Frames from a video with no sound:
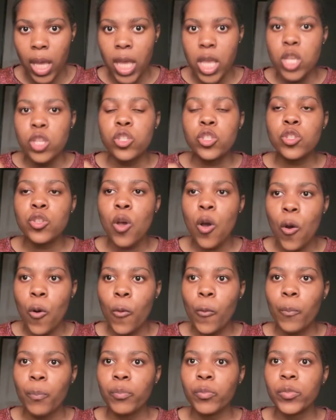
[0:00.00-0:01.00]

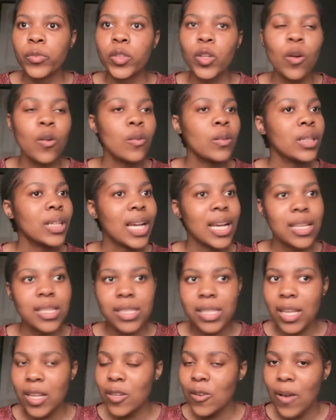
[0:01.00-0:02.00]
So don't
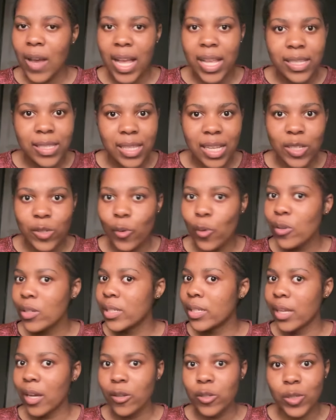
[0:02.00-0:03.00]
cancel your answer, don't
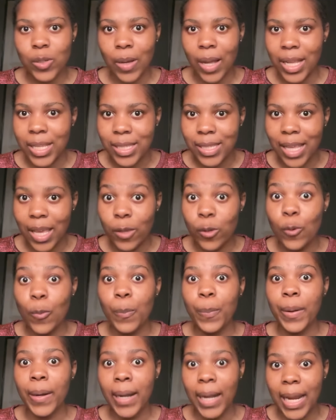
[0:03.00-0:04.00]
doubt your answer. You
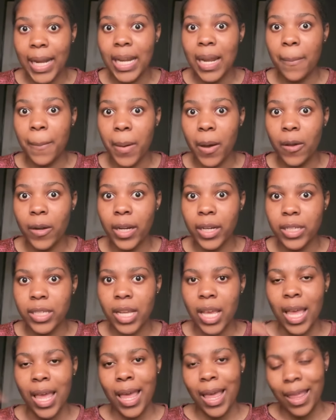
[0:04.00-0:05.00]
prayed about it.
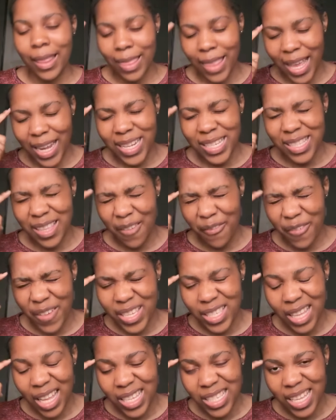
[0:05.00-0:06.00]
That is the first
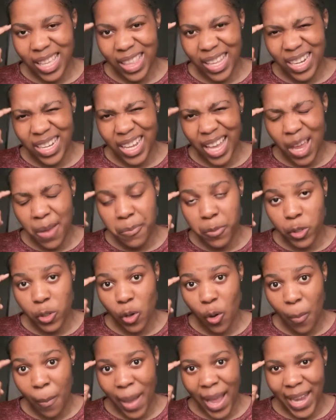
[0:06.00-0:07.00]
answer that came to
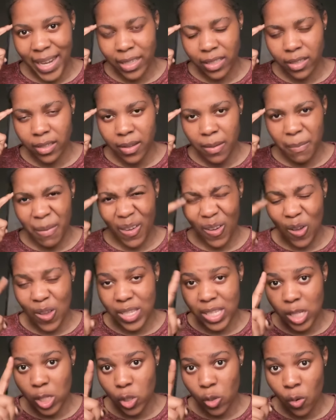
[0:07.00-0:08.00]
your mind because
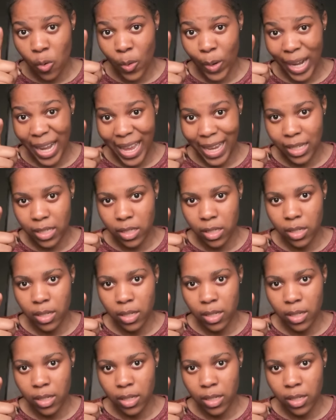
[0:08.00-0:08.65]
it's correct.